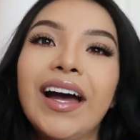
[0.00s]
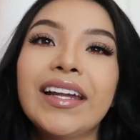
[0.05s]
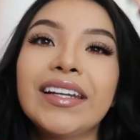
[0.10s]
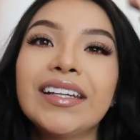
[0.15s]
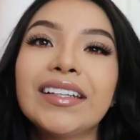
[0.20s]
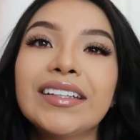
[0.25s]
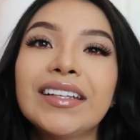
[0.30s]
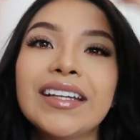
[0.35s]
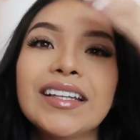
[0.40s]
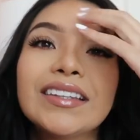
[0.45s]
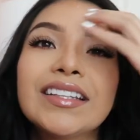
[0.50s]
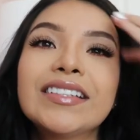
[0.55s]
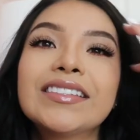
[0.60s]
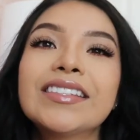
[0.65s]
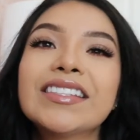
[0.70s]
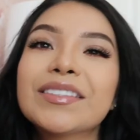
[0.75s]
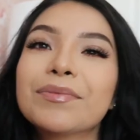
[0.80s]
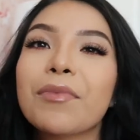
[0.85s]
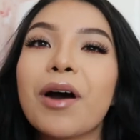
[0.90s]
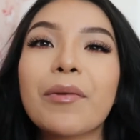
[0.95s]
And then
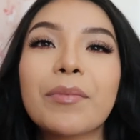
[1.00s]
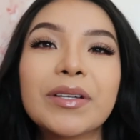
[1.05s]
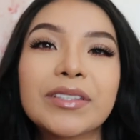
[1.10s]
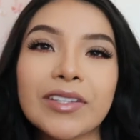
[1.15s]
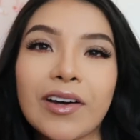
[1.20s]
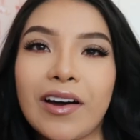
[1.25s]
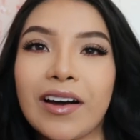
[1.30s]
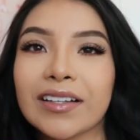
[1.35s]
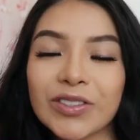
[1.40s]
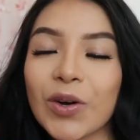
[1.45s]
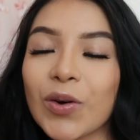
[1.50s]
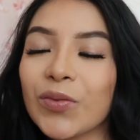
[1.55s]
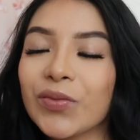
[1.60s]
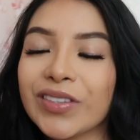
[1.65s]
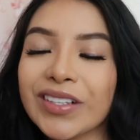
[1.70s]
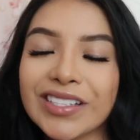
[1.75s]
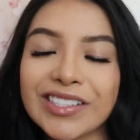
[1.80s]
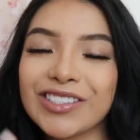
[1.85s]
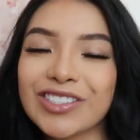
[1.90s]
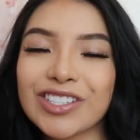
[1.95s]
this is mommy talk. So
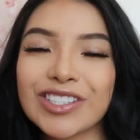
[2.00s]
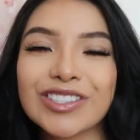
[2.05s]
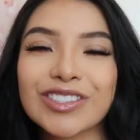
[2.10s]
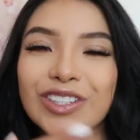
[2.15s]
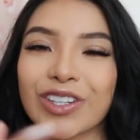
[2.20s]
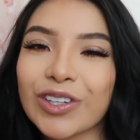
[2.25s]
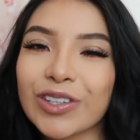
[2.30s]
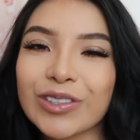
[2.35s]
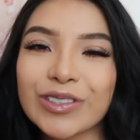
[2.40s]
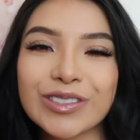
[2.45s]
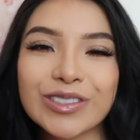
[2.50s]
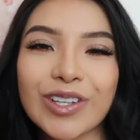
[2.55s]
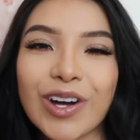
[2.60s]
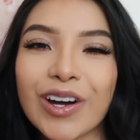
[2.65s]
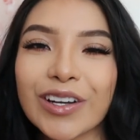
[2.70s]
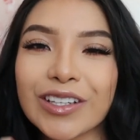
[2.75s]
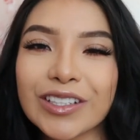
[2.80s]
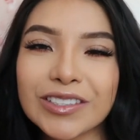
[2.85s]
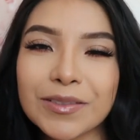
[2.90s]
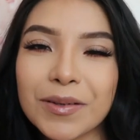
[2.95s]
hopefully it's just girls
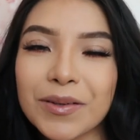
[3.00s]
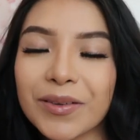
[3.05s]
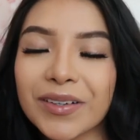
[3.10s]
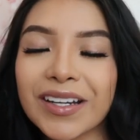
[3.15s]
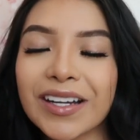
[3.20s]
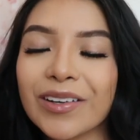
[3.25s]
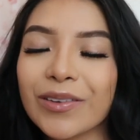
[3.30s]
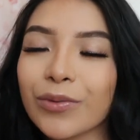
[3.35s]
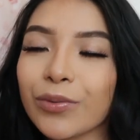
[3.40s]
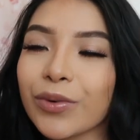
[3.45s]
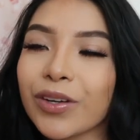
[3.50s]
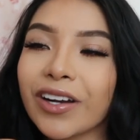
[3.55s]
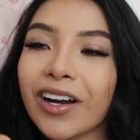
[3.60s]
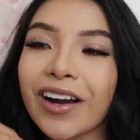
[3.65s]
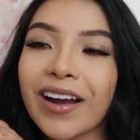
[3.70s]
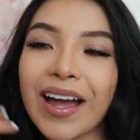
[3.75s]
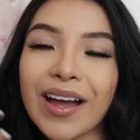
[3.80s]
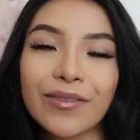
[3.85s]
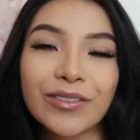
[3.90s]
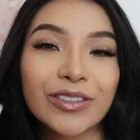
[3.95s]
talking to me right now. We
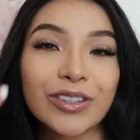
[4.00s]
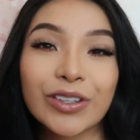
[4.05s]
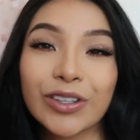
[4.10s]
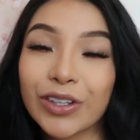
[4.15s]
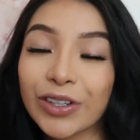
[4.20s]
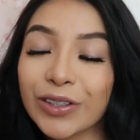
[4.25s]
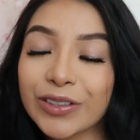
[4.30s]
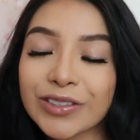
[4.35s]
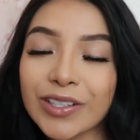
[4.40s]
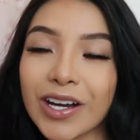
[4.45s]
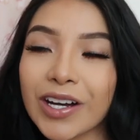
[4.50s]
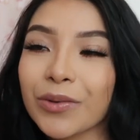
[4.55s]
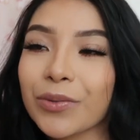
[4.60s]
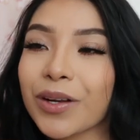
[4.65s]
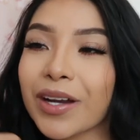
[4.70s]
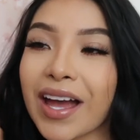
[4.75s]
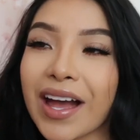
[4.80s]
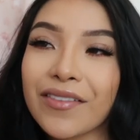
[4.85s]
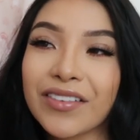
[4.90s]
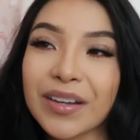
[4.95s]
are having a girl talk,
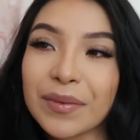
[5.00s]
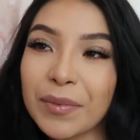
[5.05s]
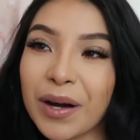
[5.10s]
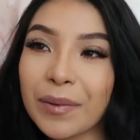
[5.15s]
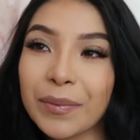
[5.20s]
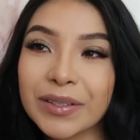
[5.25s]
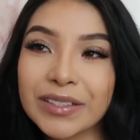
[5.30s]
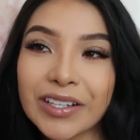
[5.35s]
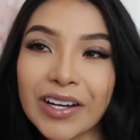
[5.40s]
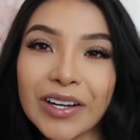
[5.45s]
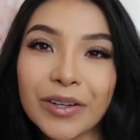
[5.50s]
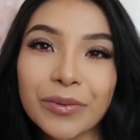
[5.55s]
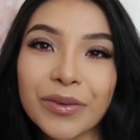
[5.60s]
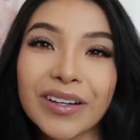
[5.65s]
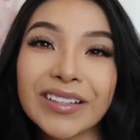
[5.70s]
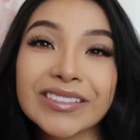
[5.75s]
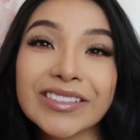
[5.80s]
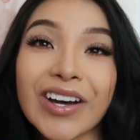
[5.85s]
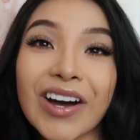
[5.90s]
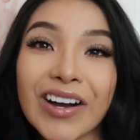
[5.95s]
we are having a mommy talk. We
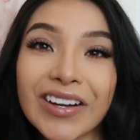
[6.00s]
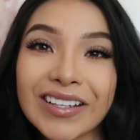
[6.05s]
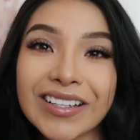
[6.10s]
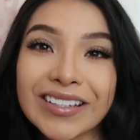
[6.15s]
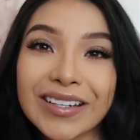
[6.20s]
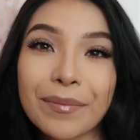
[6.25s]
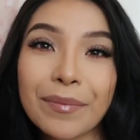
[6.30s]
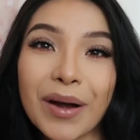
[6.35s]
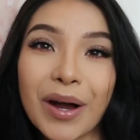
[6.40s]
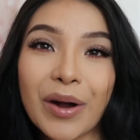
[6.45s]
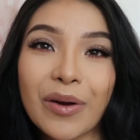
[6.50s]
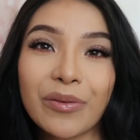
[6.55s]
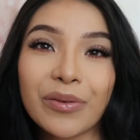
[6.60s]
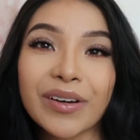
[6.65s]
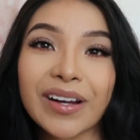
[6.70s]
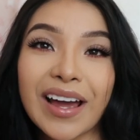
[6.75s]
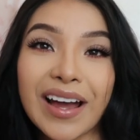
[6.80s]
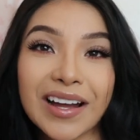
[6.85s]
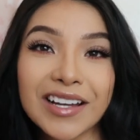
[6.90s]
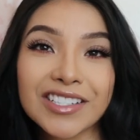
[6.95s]
are talking about
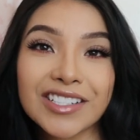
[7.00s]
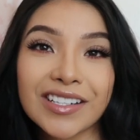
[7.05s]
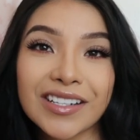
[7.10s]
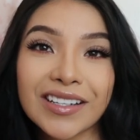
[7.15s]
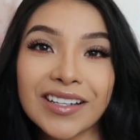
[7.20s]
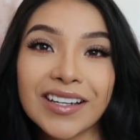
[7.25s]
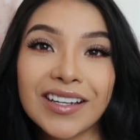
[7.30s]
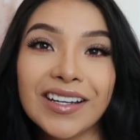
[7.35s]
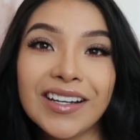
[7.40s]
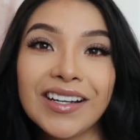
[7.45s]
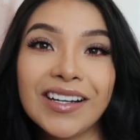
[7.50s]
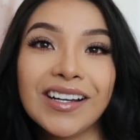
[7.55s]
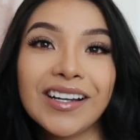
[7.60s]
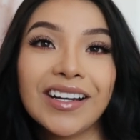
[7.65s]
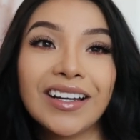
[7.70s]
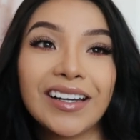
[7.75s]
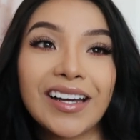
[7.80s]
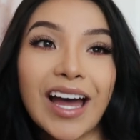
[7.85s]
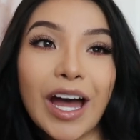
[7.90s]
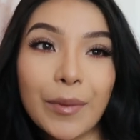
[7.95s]
what actually
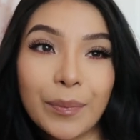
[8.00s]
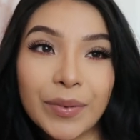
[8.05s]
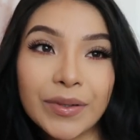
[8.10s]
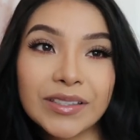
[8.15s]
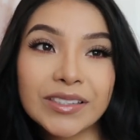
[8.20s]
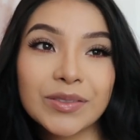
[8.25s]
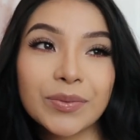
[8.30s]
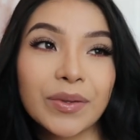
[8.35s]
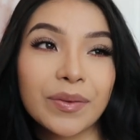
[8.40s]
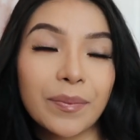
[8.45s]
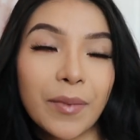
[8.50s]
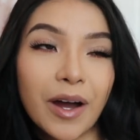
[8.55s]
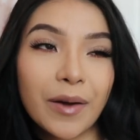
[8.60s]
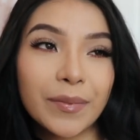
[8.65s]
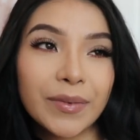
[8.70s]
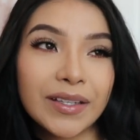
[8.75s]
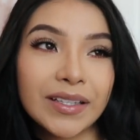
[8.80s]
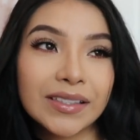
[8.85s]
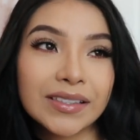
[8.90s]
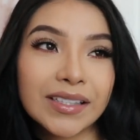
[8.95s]
happens with
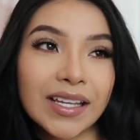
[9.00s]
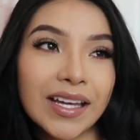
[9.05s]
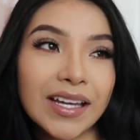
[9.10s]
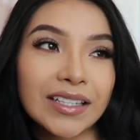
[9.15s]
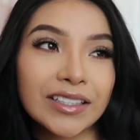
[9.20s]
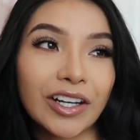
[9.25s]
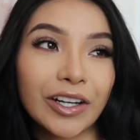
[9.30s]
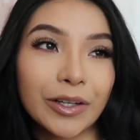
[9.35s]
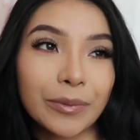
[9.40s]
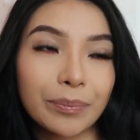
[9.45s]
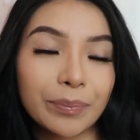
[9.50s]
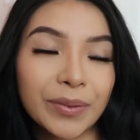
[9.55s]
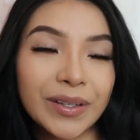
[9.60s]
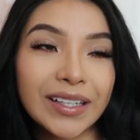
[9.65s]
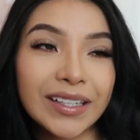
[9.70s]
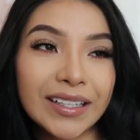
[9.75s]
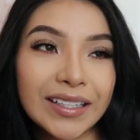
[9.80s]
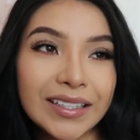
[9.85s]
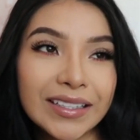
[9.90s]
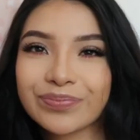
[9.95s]
mommies and our
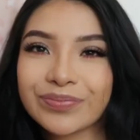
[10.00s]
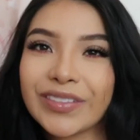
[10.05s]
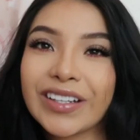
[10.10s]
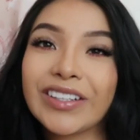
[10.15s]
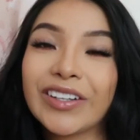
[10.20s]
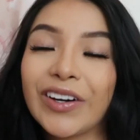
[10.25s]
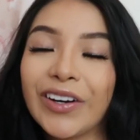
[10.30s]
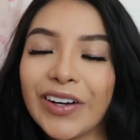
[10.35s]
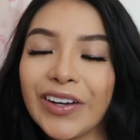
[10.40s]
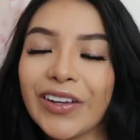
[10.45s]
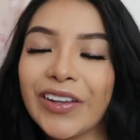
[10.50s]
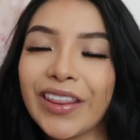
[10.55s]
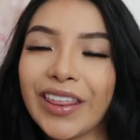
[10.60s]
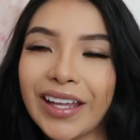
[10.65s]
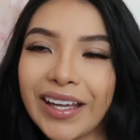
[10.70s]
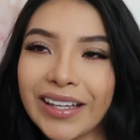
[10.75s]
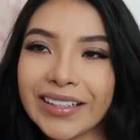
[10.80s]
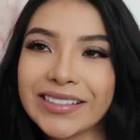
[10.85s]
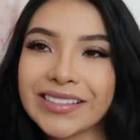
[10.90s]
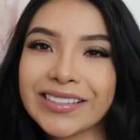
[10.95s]
kitty and all
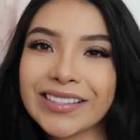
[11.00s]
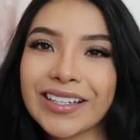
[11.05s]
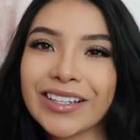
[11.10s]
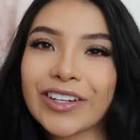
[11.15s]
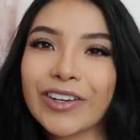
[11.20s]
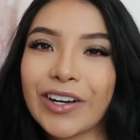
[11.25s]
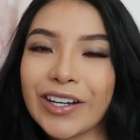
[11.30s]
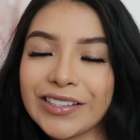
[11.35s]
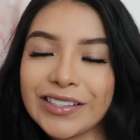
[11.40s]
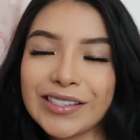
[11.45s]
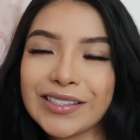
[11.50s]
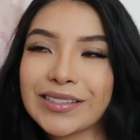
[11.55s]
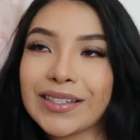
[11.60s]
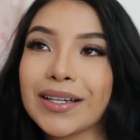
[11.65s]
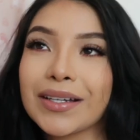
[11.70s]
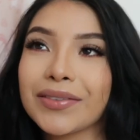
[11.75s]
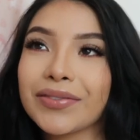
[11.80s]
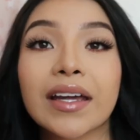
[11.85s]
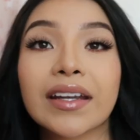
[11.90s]
that crazy stuff.